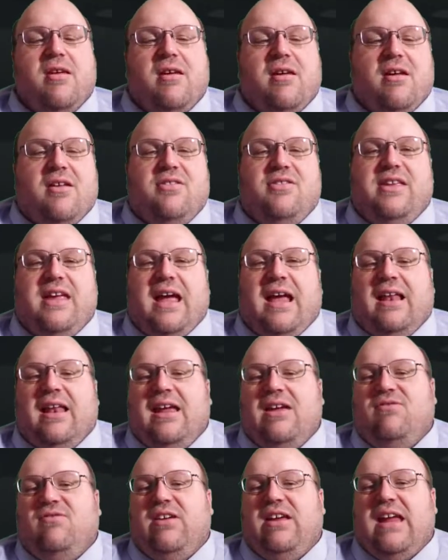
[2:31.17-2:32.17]
The
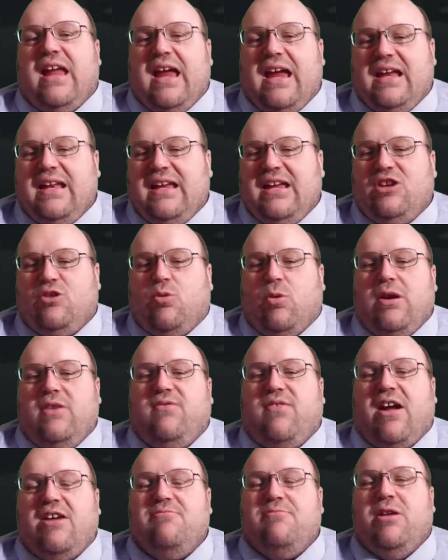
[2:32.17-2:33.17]
LAV-AD
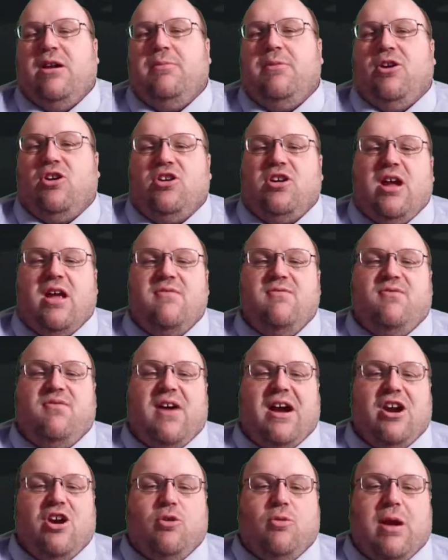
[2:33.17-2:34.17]
25mm gun
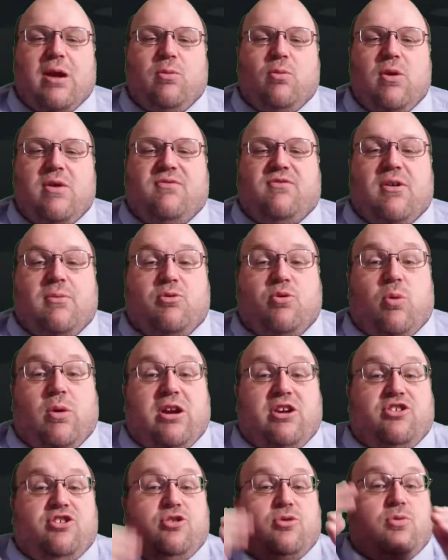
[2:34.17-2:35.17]
fire rate went from
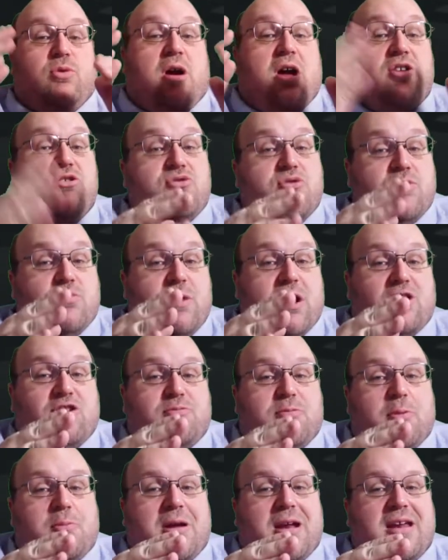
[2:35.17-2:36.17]
2,200 rounds
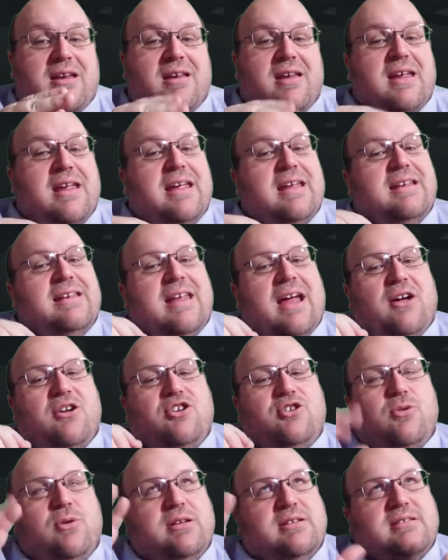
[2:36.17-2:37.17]
per minute down
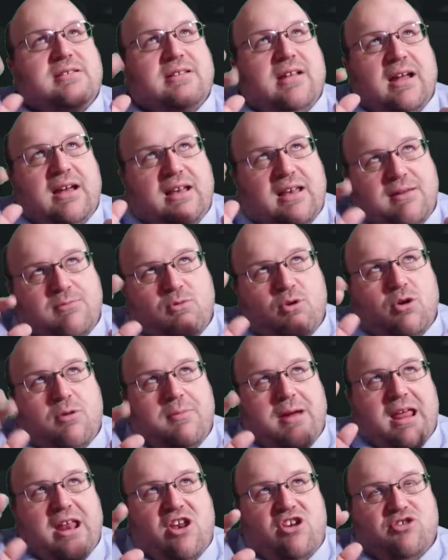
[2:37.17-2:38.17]
to a slightly more
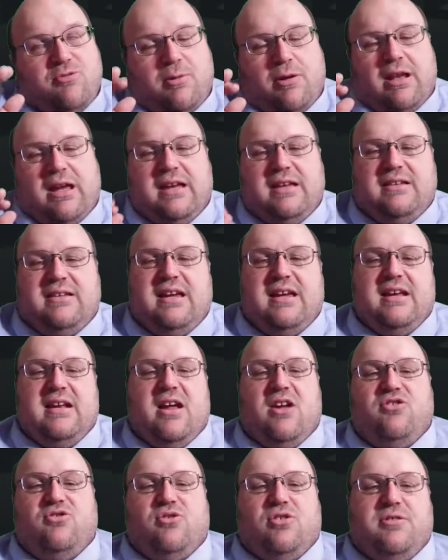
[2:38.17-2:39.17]
manageable
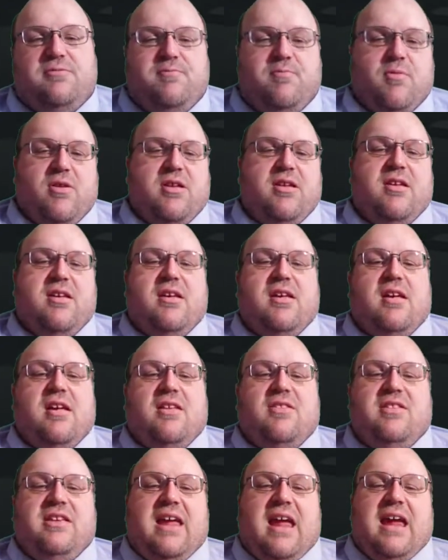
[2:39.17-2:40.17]
1,800.
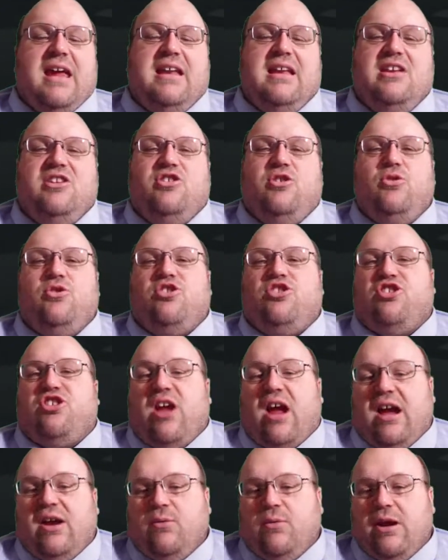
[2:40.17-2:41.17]
The 82
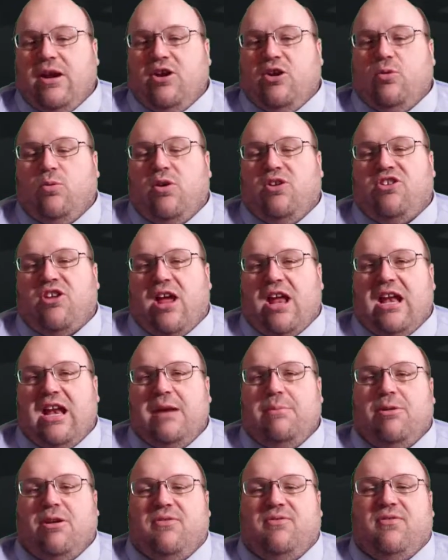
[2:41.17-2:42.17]
Sky Raider was
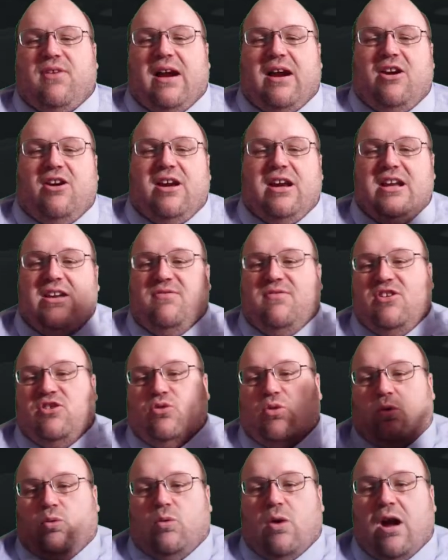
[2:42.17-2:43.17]
unable to fire
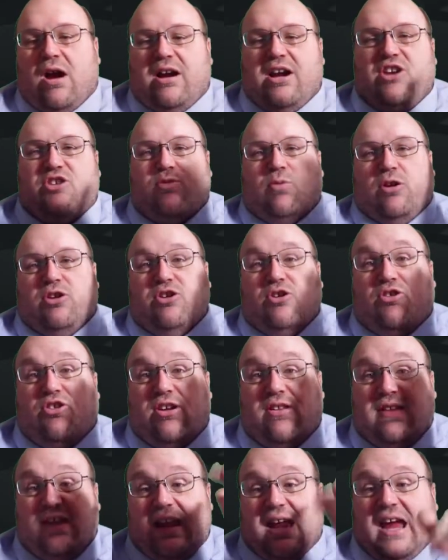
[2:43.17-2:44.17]
individual rockets while
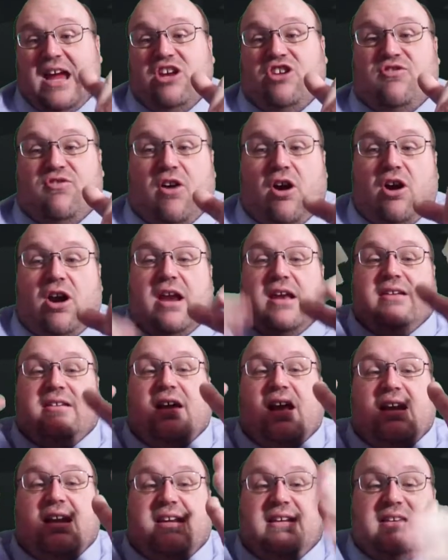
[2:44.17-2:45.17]
using the HVAR and
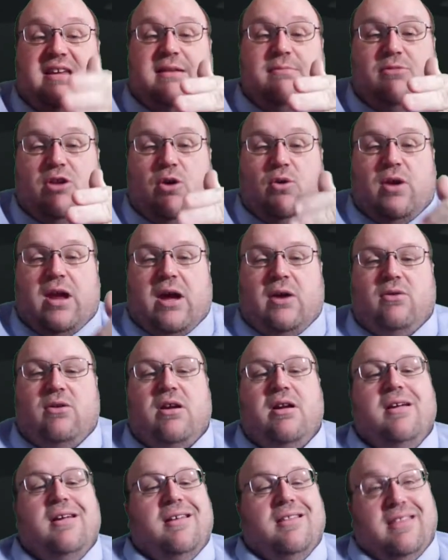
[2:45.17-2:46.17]
Tiny Tim loadout.
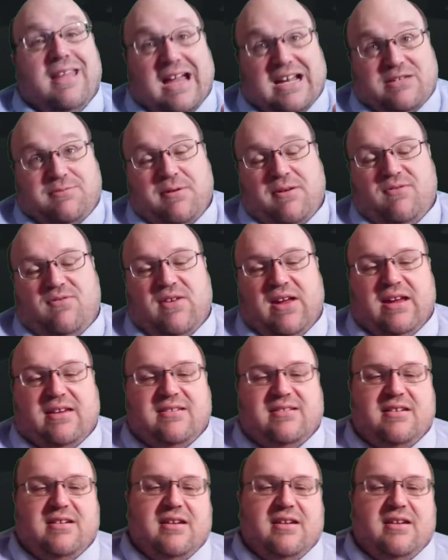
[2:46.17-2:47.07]
That's been fixed.